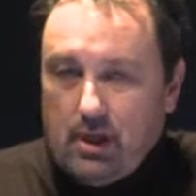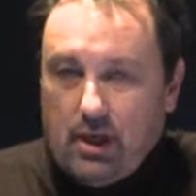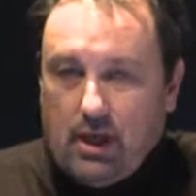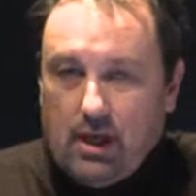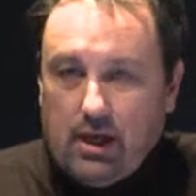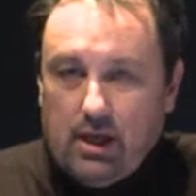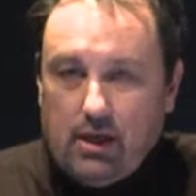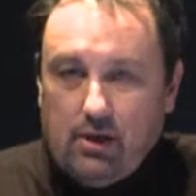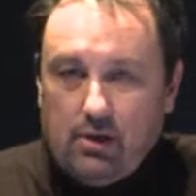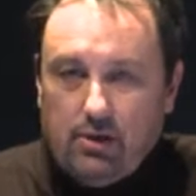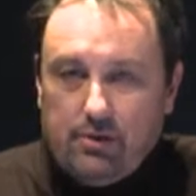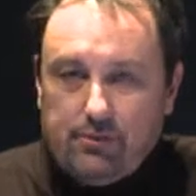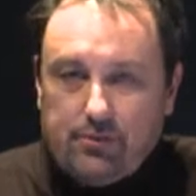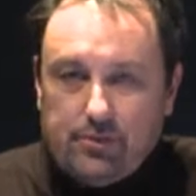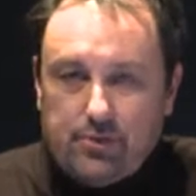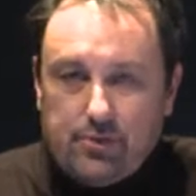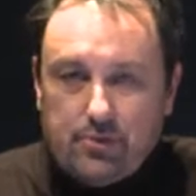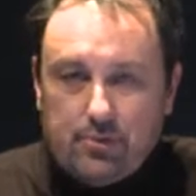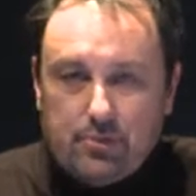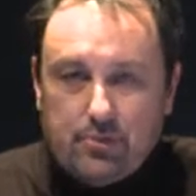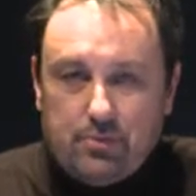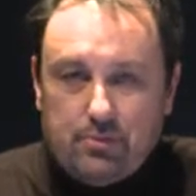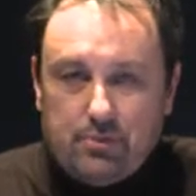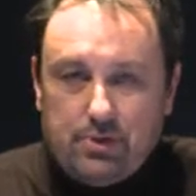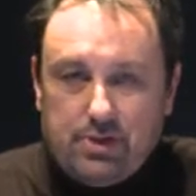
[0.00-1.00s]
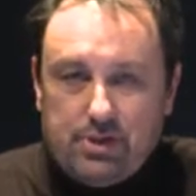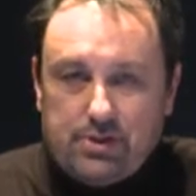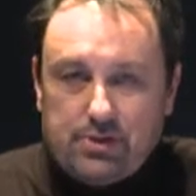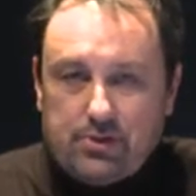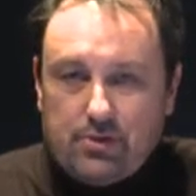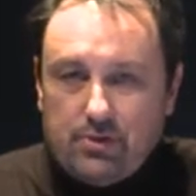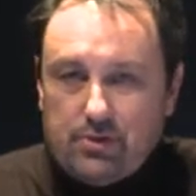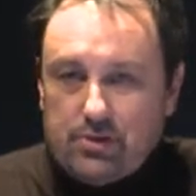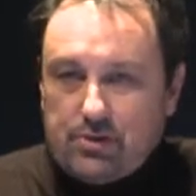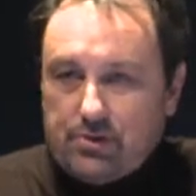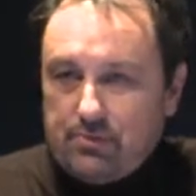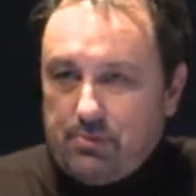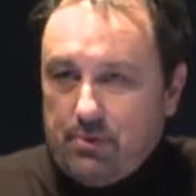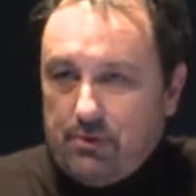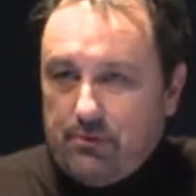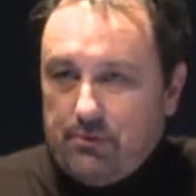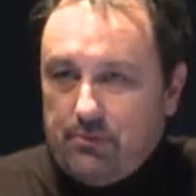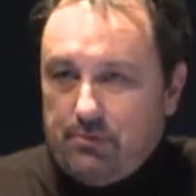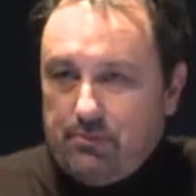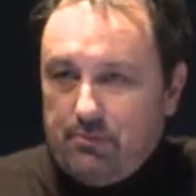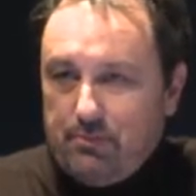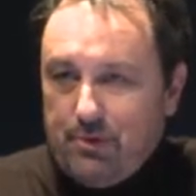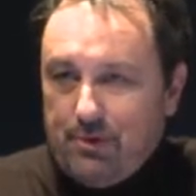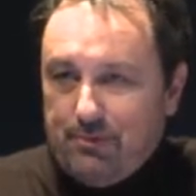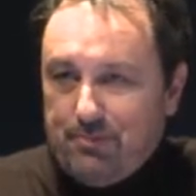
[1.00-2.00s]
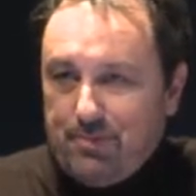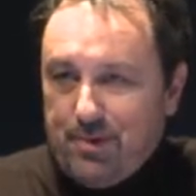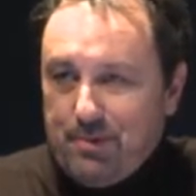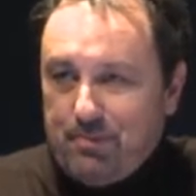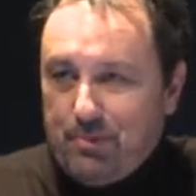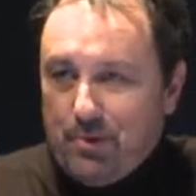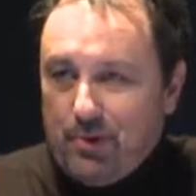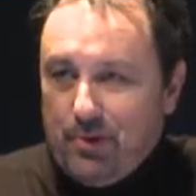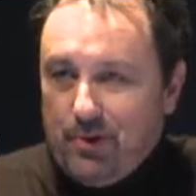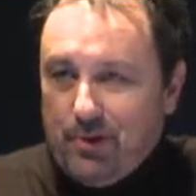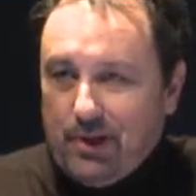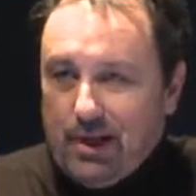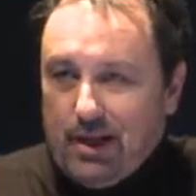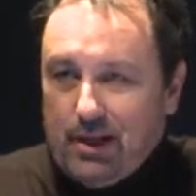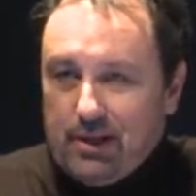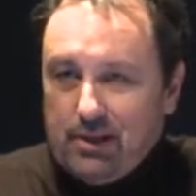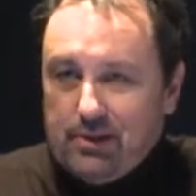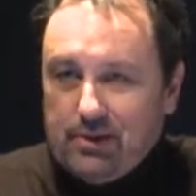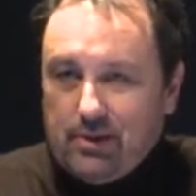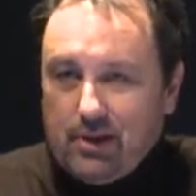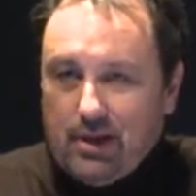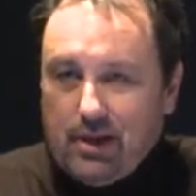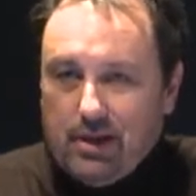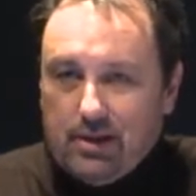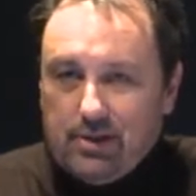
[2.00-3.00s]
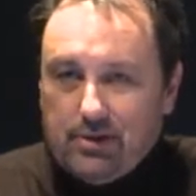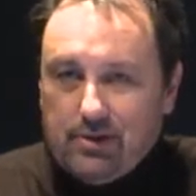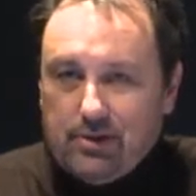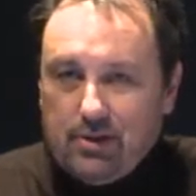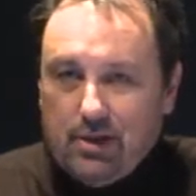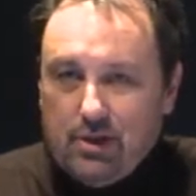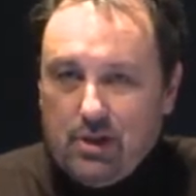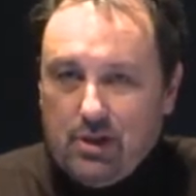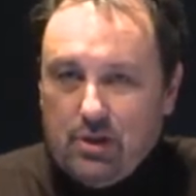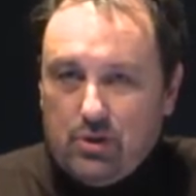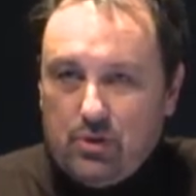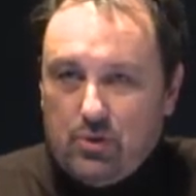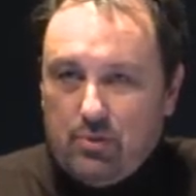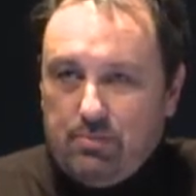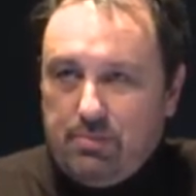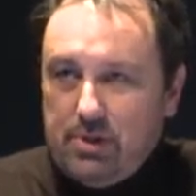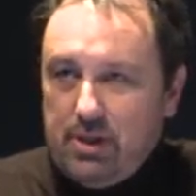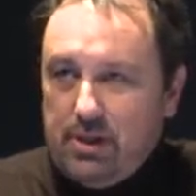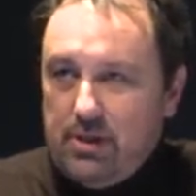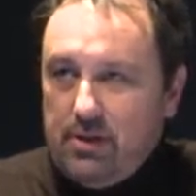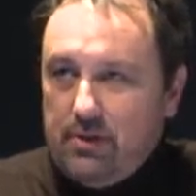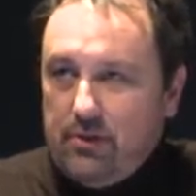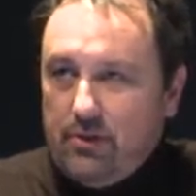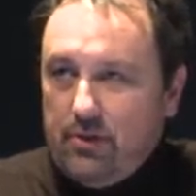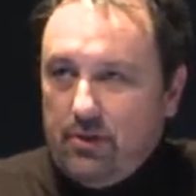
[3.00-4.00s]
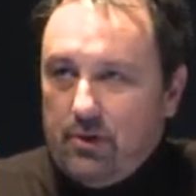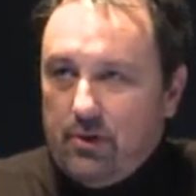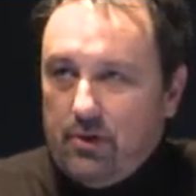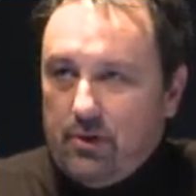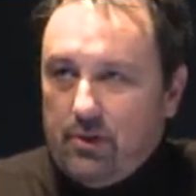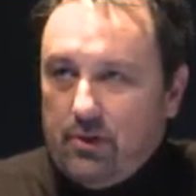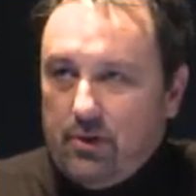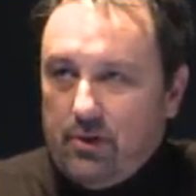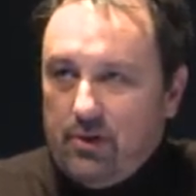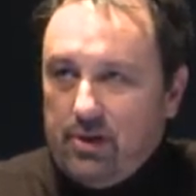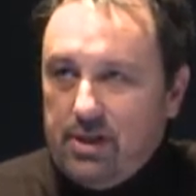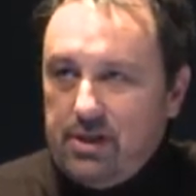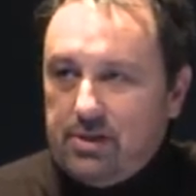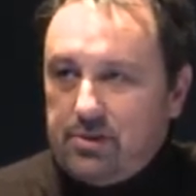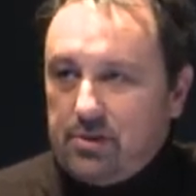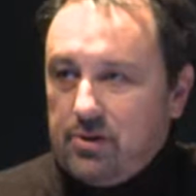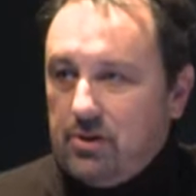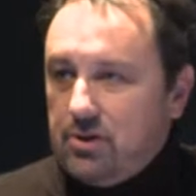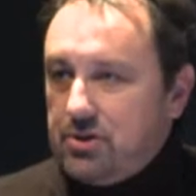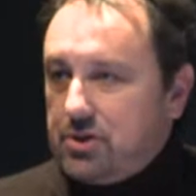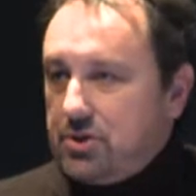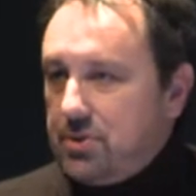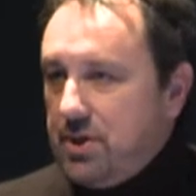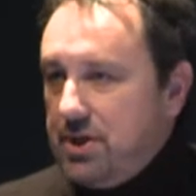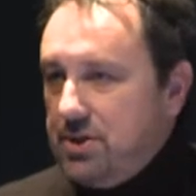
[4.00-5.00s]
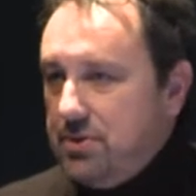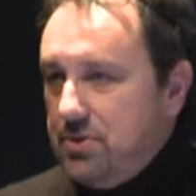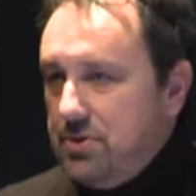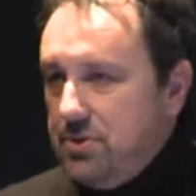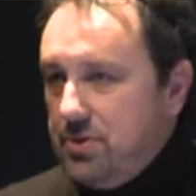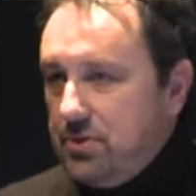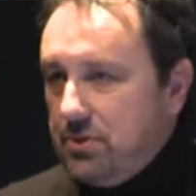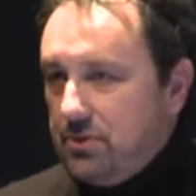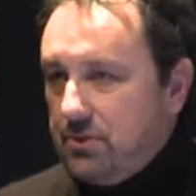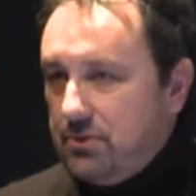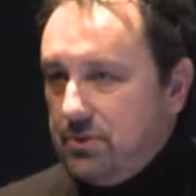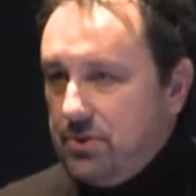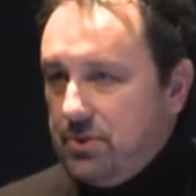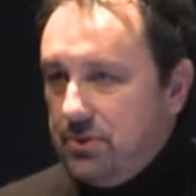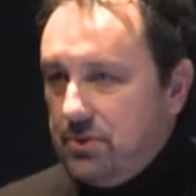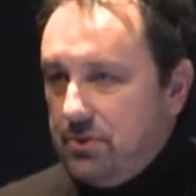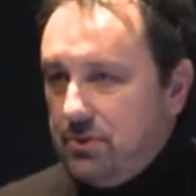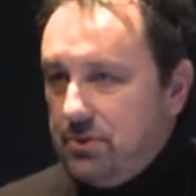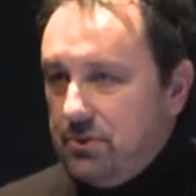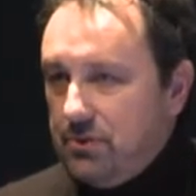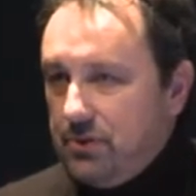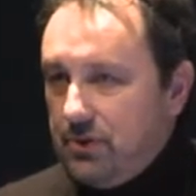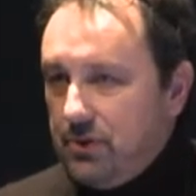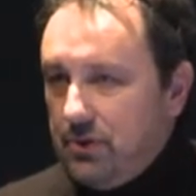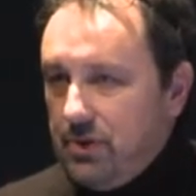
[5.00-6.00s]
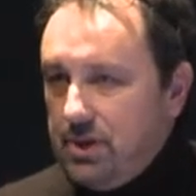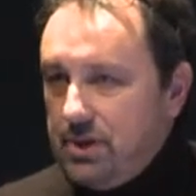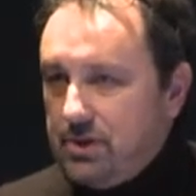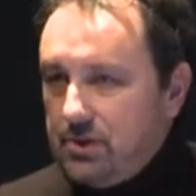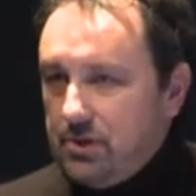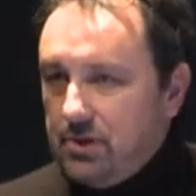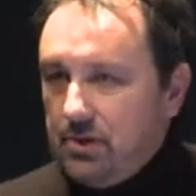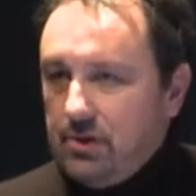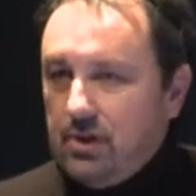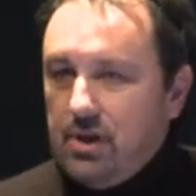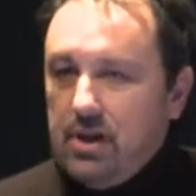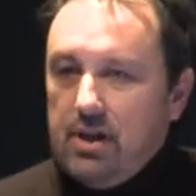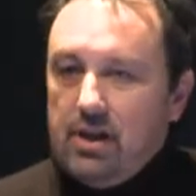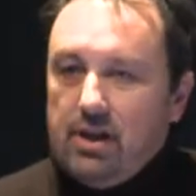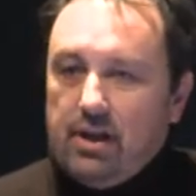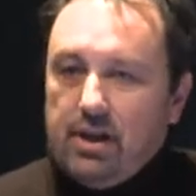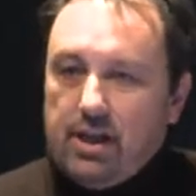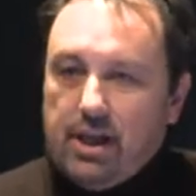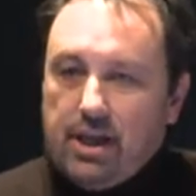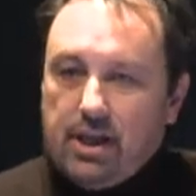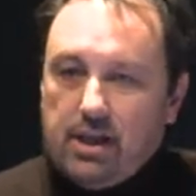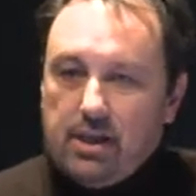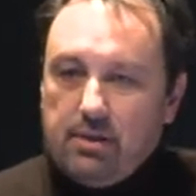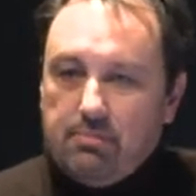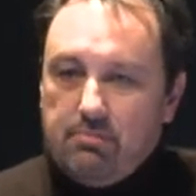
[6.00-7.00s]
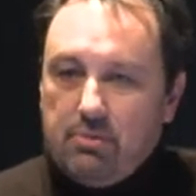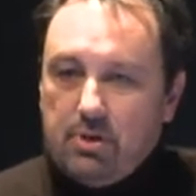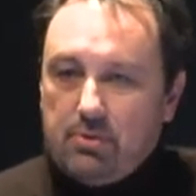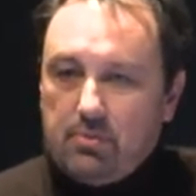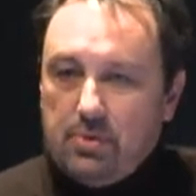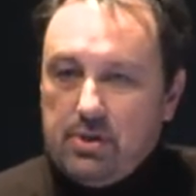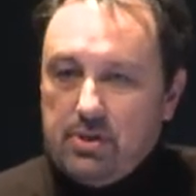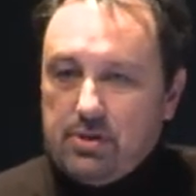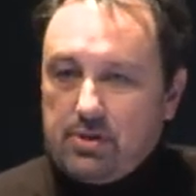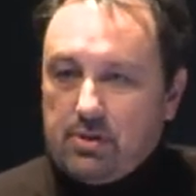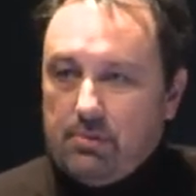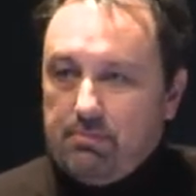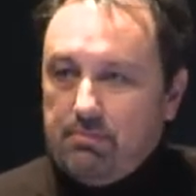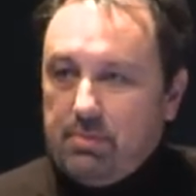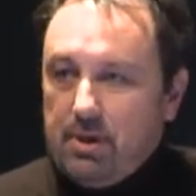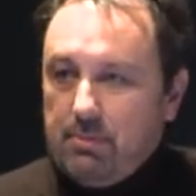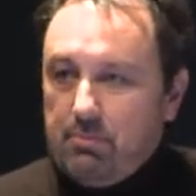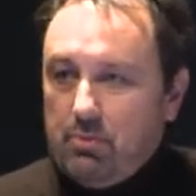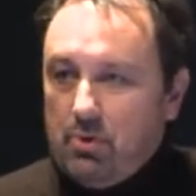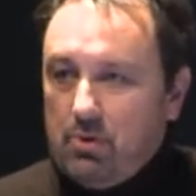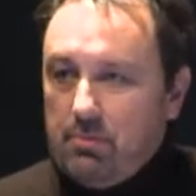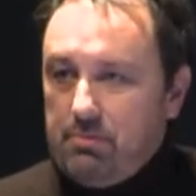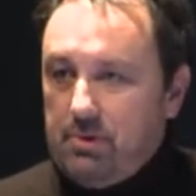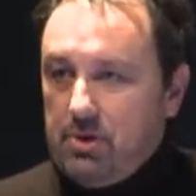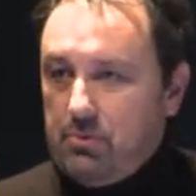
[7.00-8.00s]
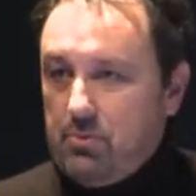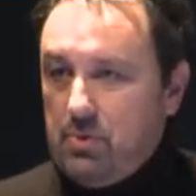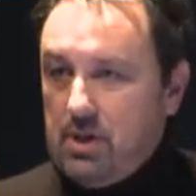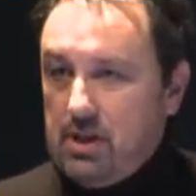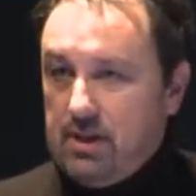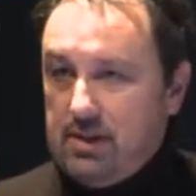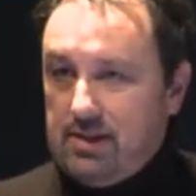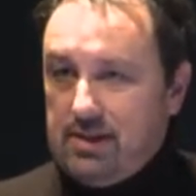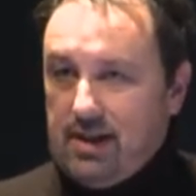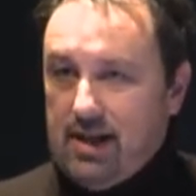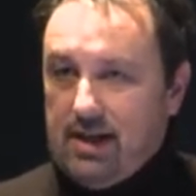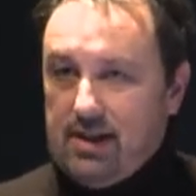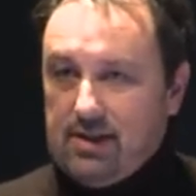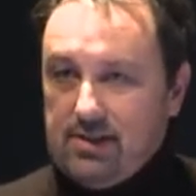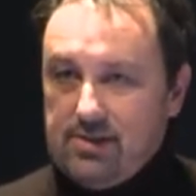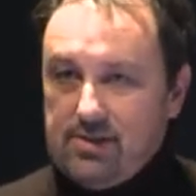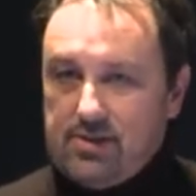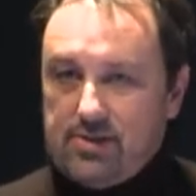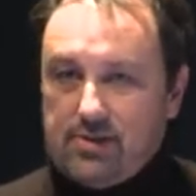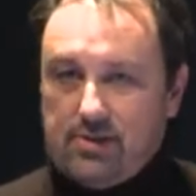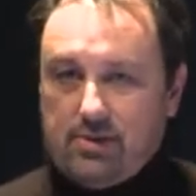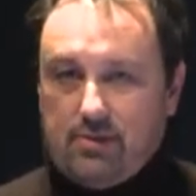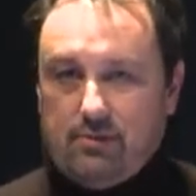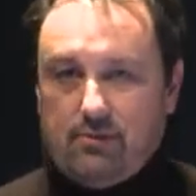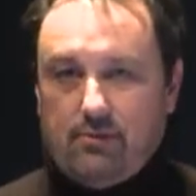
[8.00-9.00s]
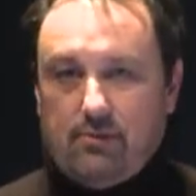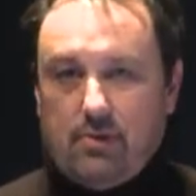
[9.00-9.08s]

I love to discuss with, with people and, and to be the, the little trade union, you know, the little link between some people, between talents.